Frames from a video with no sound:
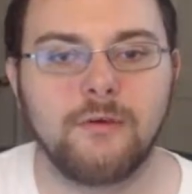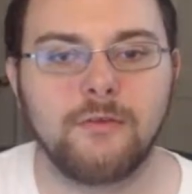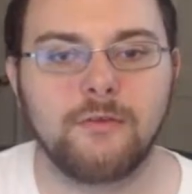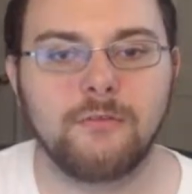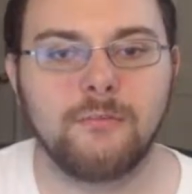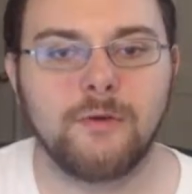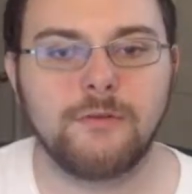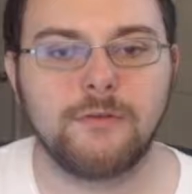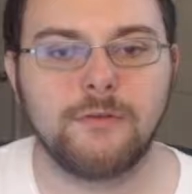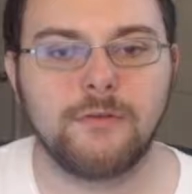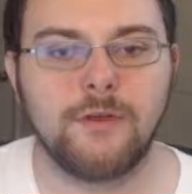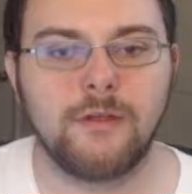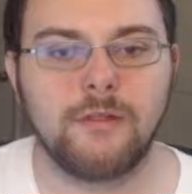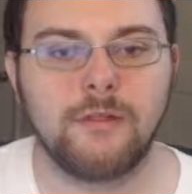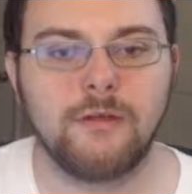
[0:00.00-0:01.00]
As much as
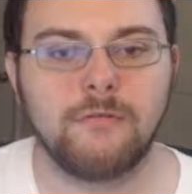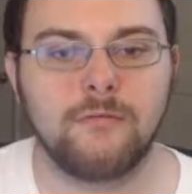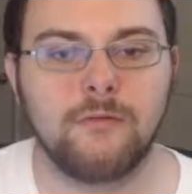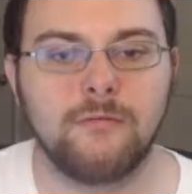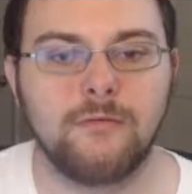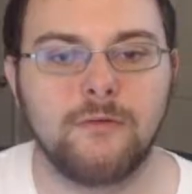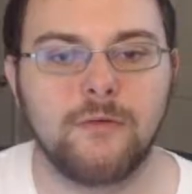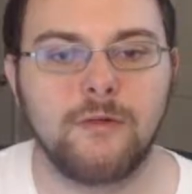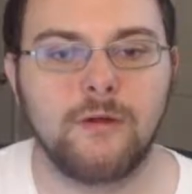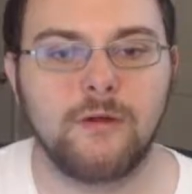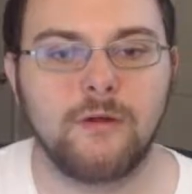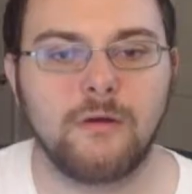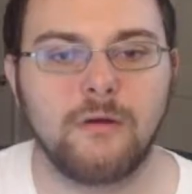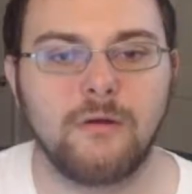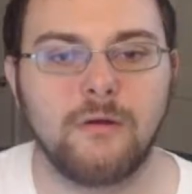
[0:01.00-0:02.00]
I'd love to fill
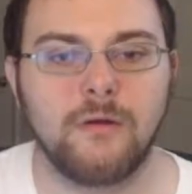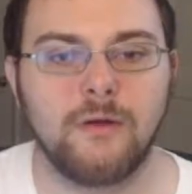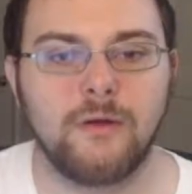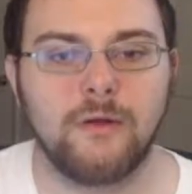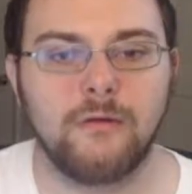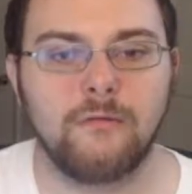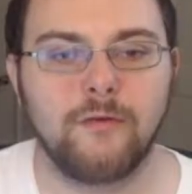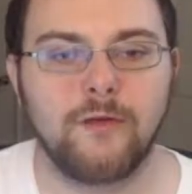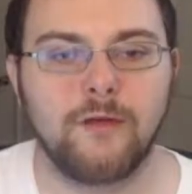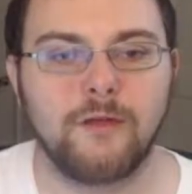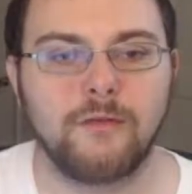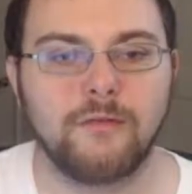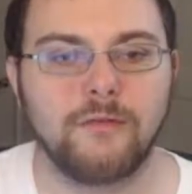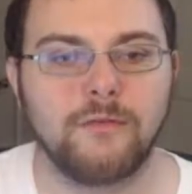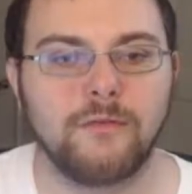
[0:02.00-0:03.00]
our uh,
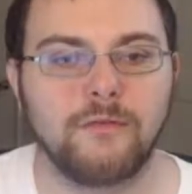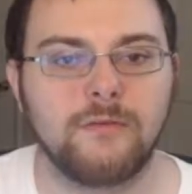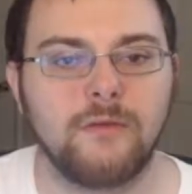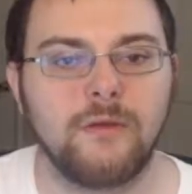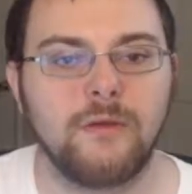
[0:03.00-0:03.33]
vacancies.